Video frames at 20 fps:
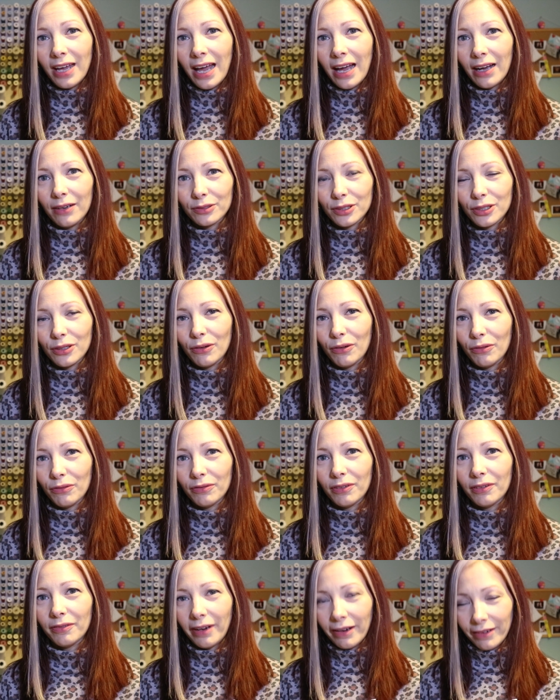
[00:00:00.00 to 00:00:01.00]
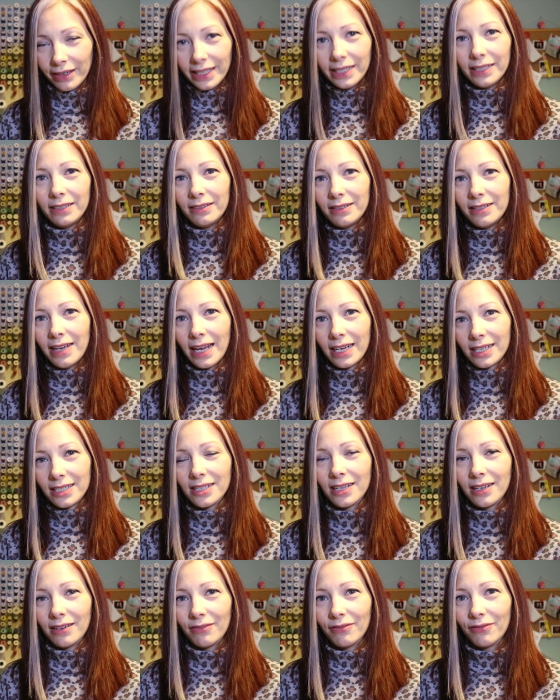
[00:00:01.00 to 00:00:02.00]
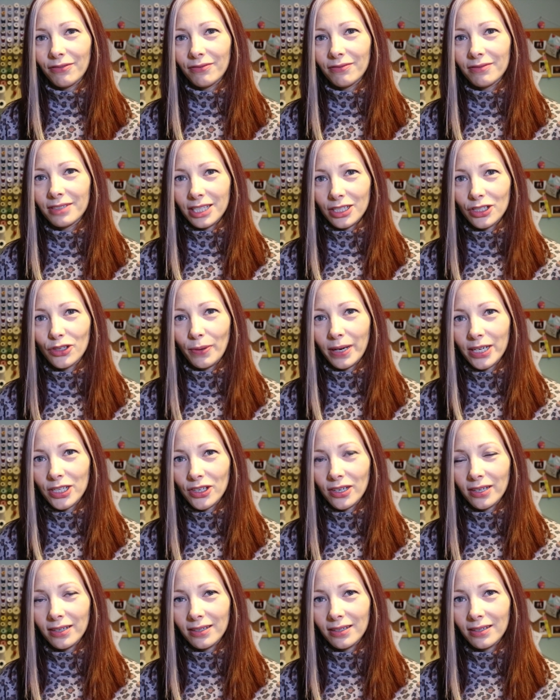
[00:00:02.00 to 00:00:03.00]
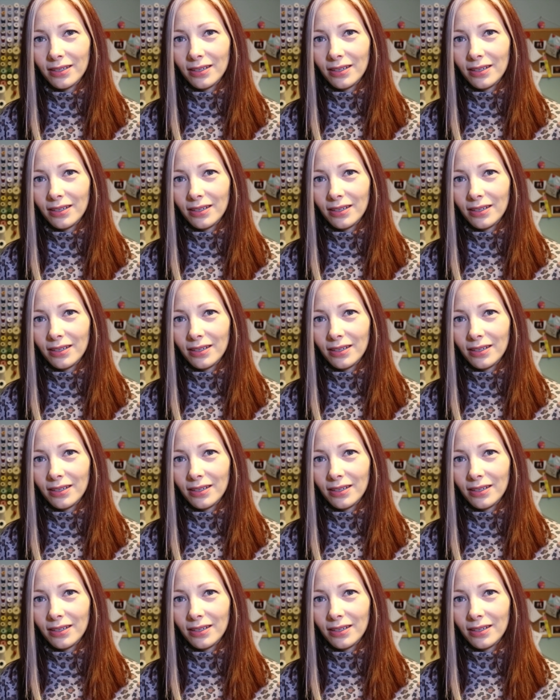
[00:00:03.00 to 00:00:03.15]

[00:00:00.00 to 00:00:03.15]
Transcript: out of a very negative situation.